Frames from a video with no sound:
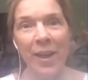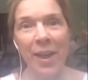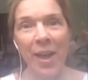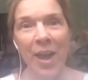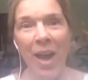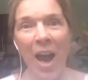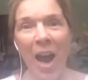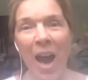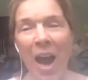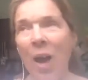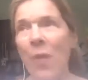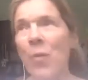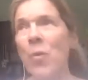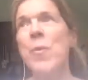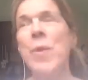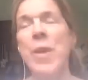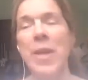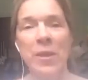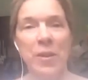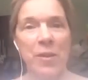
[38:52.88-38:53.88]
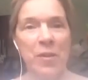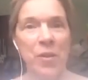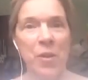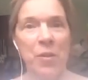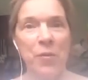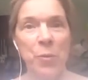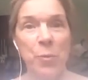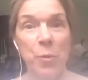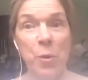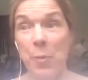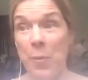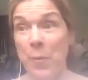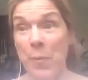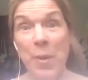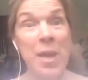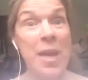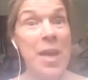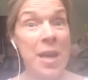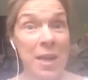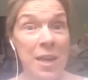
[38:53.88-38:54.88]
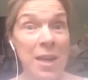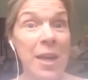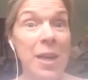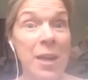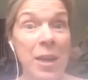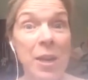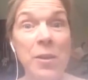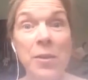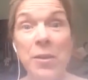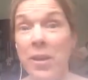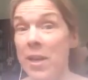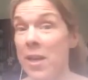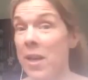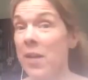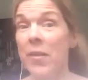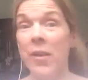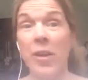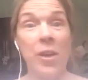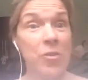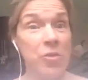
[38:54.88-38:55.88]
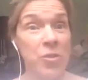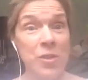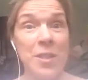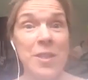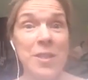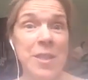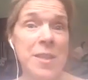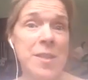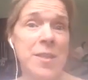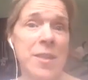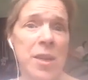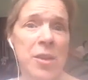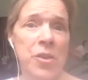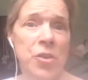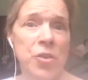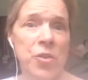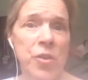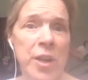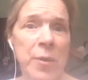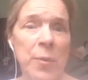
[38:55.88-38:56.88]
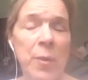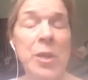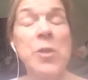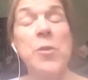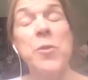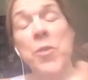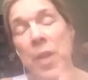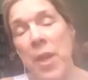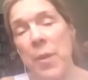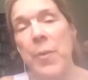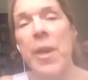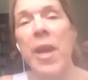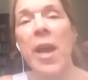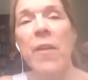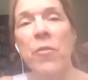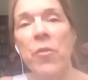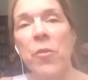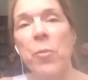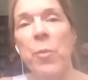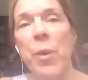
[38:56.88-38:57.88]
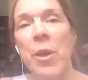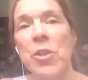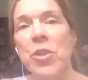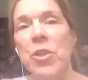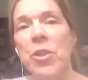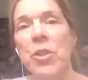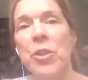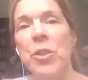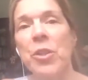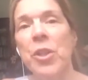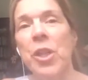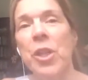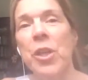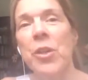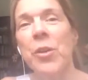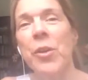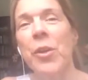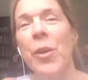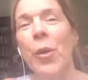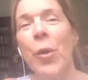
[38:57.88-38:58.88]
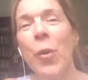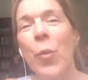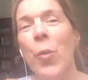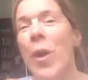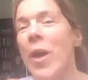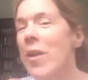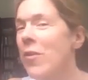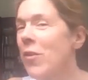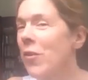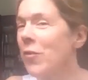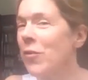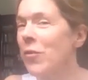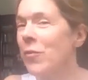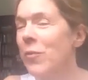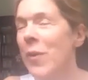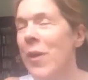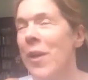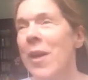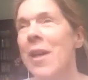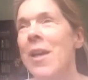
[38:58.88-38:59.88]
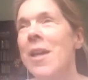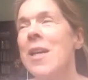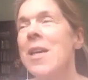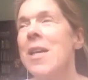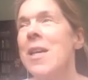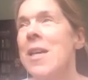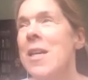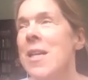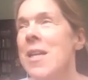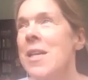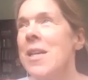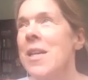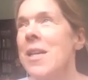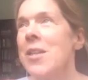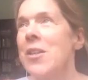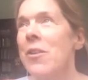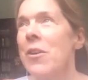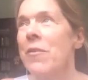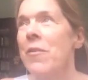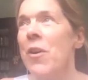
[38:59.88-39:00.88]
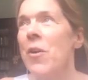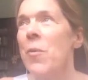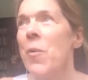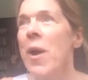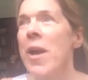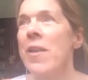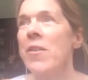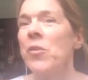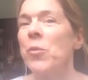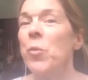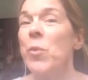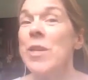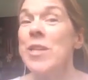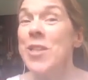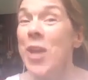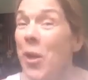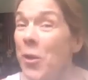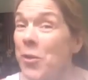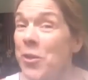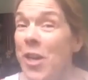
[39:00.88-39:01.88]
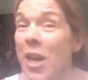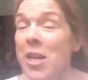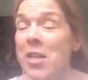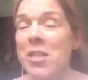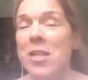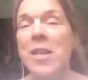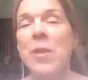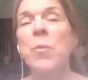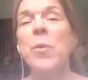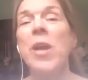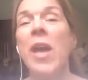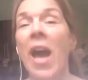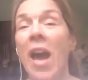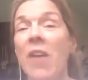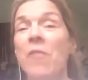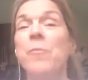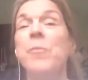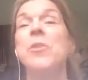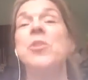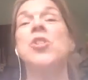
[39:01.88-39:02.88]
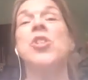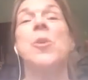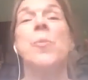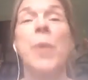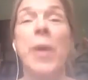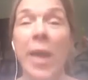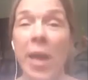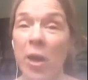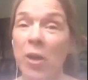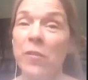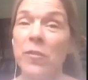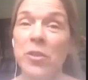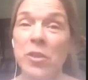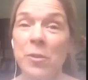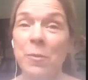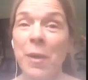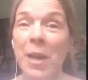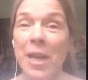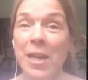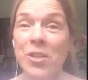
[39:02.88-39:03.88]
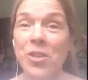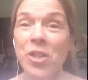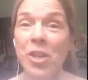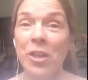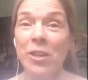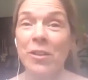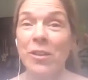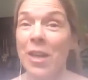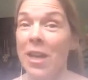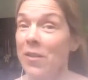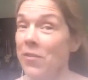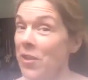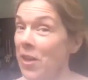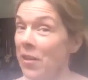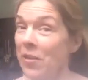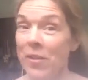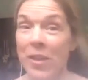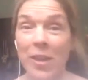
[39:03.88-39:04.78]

how are we going to solve the problem? Let alone in other countries, in this country, where you say we have special, you know, ways of getting rid of our waste. We don't actually. We have been shipping it over to Malaysia. They've now said,